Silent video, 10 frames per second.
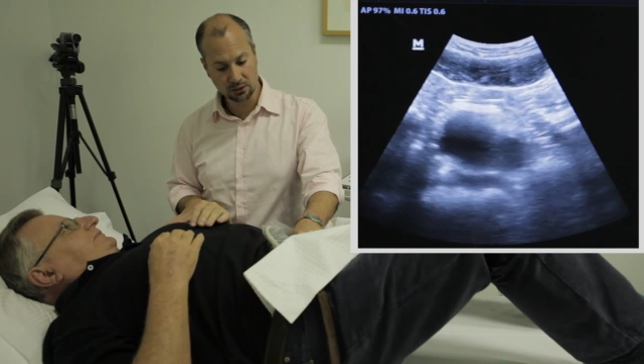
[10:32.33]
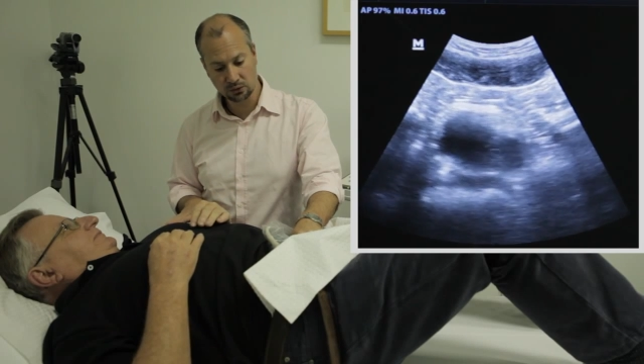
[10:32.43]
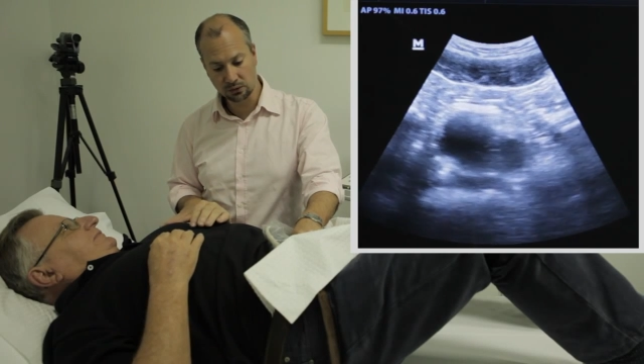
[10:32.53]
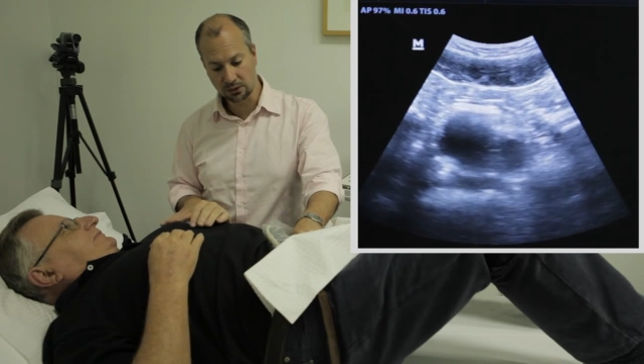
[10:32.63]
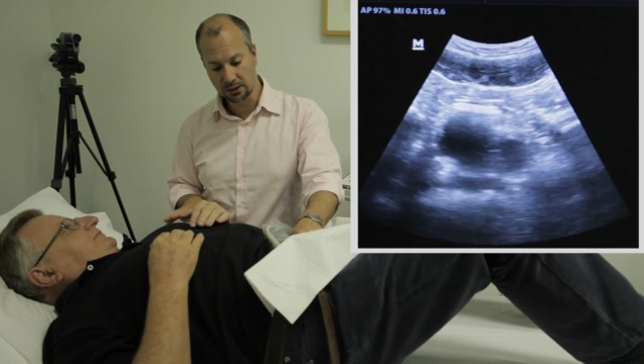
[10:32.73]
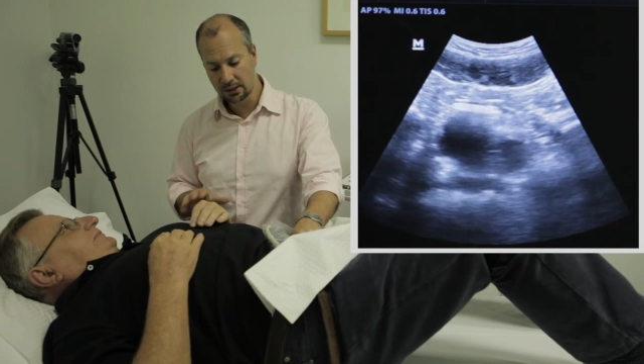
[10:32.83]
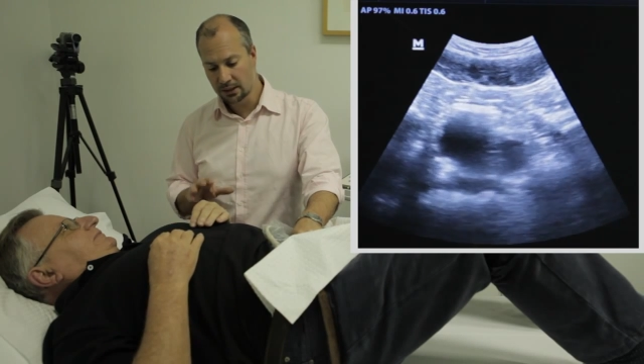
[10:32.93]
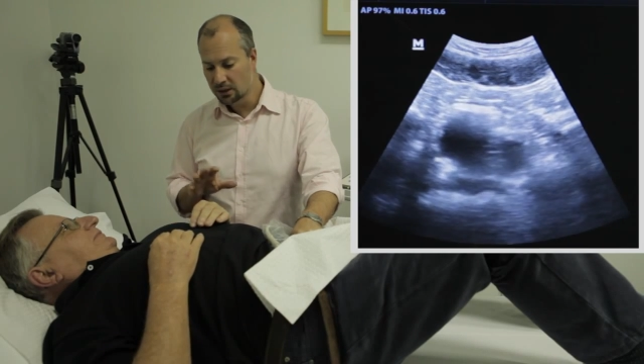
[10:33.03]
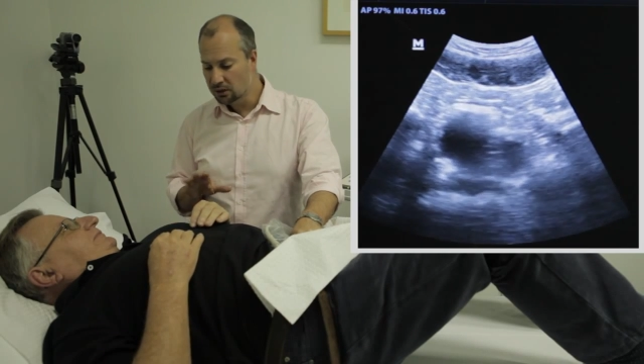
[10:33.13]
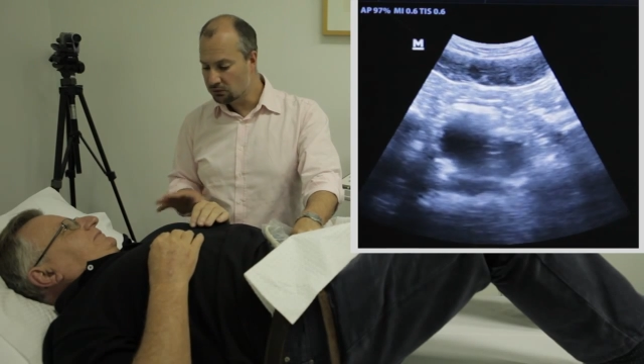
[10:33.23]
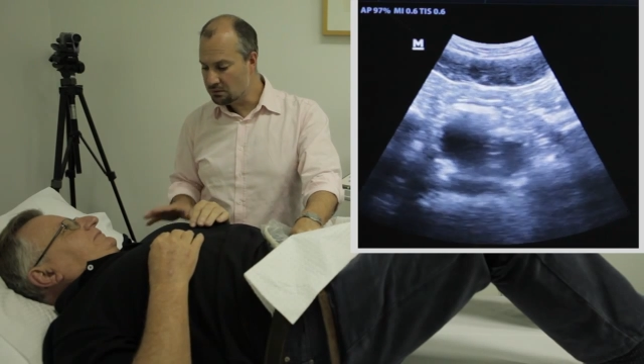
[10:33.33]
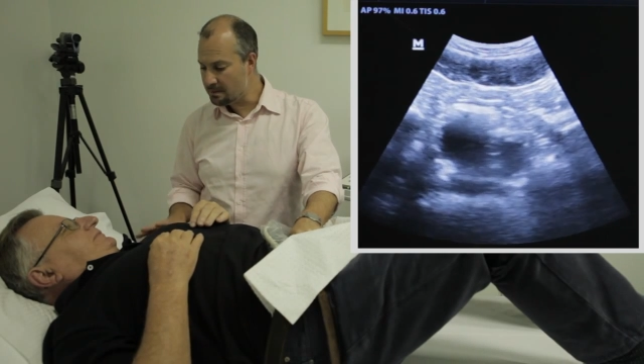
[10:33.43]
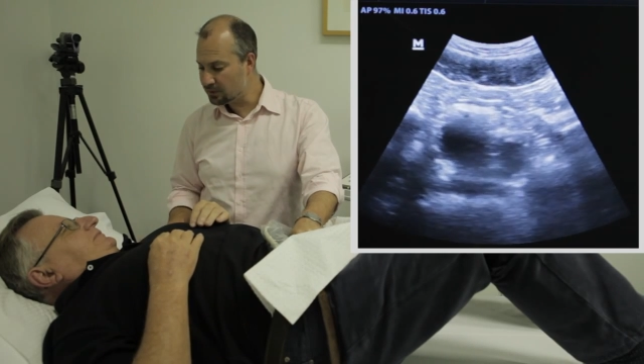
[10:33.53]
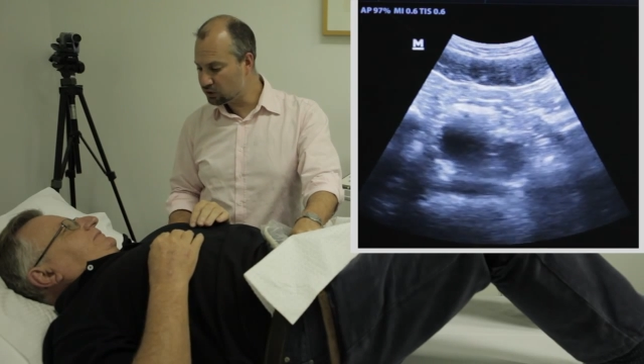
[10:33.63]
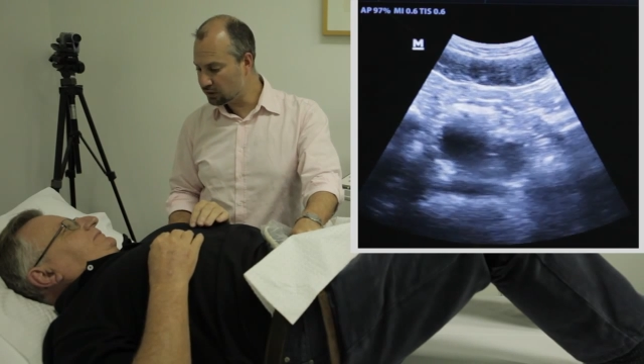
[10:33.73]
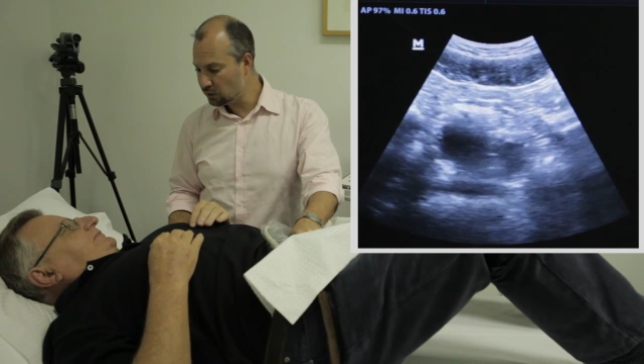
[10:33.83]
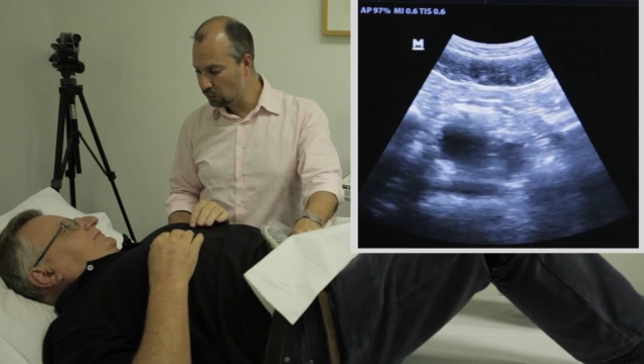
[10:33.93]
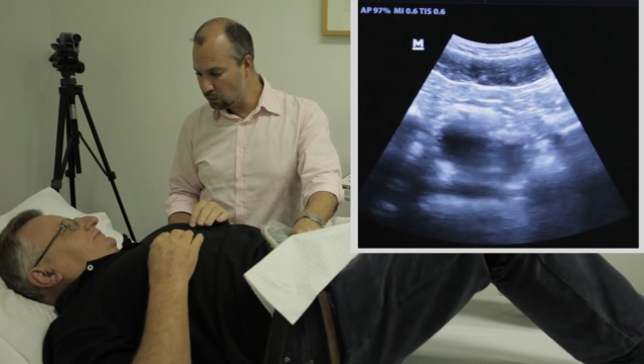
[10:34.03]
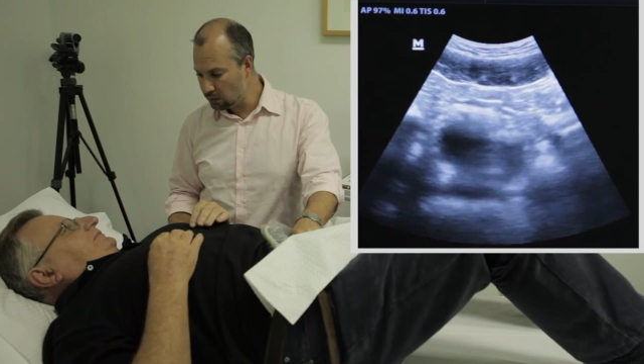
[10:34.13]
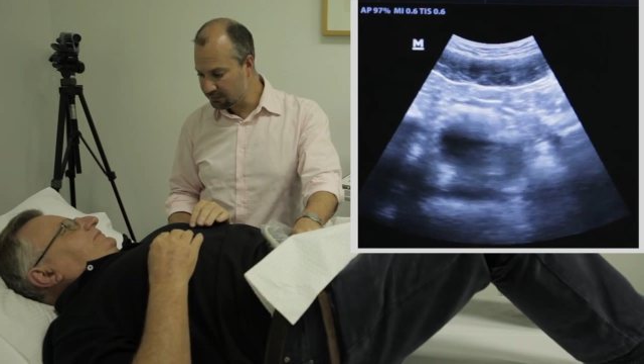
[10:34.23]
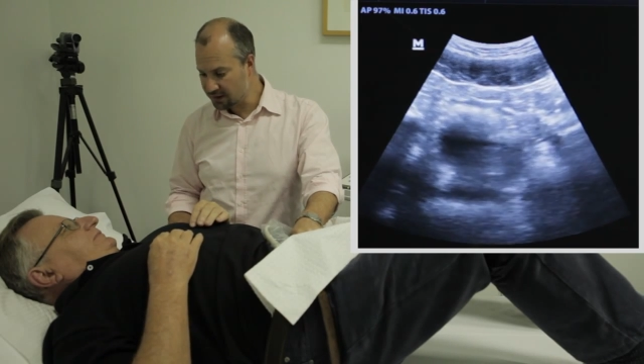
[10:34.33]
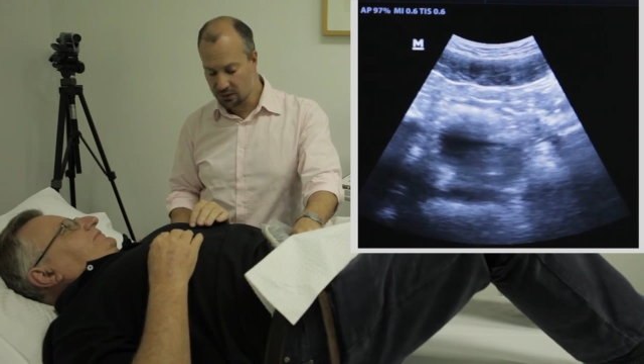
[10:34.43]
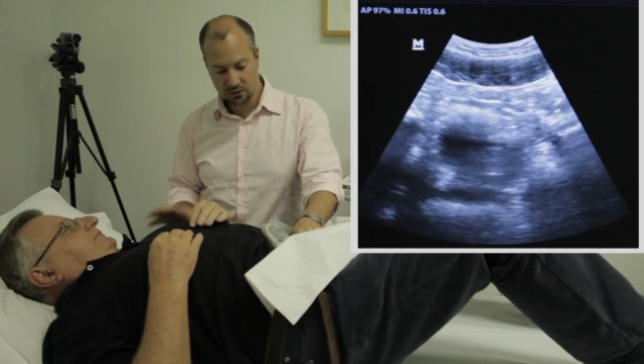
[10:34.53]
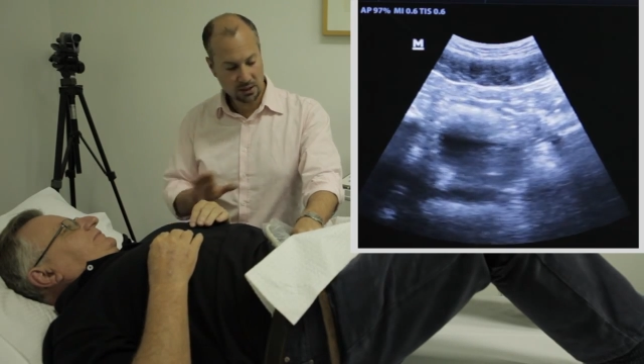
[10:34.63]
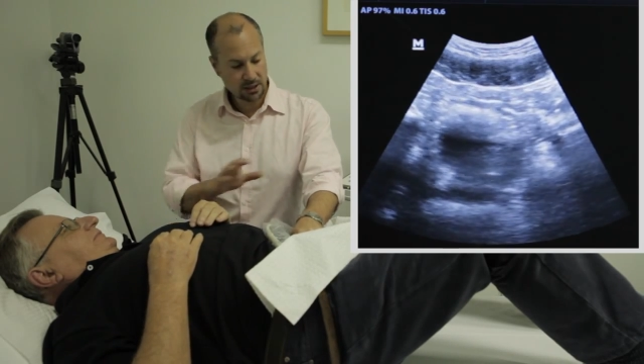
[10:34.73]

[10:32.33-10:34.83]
Good. Remember during all of those